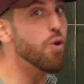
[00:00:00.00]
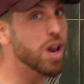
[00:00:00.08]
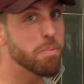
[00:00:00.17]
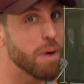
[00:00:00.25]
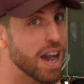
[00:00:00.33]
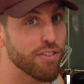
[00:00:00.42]
want
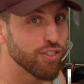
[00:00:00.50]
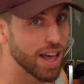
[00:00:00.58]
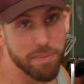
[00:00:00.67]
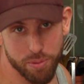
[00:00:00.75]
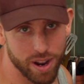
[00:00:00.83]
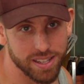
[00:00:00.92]
to buy
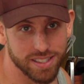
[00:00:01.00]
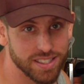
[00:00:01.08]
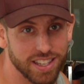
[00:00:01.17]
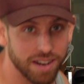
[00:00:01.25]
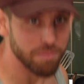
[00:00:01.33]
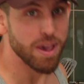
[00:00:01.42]
flatbreads
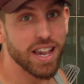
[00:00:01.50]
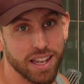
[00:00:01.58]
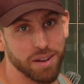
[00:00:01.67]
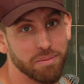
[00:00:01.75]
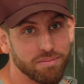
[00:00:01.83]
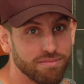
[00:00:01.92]
instead of making
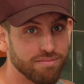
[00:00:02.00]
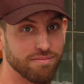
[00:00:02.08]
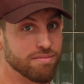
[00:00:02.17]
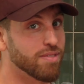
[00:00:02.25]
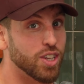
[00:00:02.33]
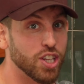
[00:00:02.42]
them,
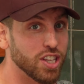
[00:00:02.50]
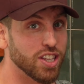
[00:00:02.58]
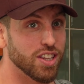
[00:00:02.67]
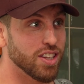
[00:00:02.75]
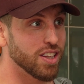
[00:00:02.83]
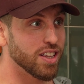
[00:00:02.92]

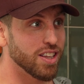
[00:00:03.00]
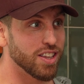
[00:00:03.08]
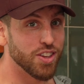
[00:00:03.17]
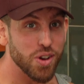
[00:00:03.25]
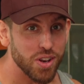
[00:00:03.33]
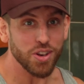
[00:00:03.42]

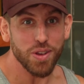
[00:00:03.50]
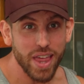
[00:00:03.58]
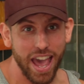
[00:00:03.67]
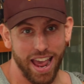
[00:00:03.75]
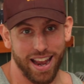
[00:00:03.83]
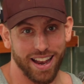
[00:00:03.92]
you can do
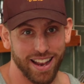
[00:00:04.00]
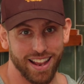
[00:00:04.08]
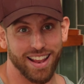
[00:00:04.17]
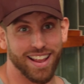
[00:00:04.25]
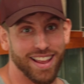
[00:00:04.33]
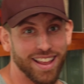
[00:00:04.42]
that.
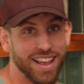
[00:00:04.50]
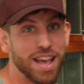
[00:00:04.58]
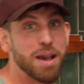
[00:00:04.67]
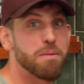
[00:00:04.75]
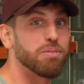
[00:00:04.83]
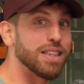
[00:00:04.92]

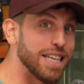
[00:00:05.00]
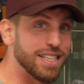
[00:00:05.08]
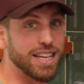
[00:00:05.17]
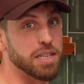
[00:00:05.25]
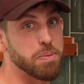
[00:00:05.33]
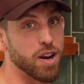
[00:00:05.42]
But these
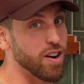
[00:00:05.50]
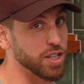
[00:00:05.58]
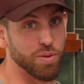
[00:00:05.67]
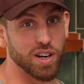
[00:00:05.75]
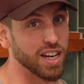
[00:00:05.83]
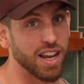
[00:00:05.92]
taste better, I swear to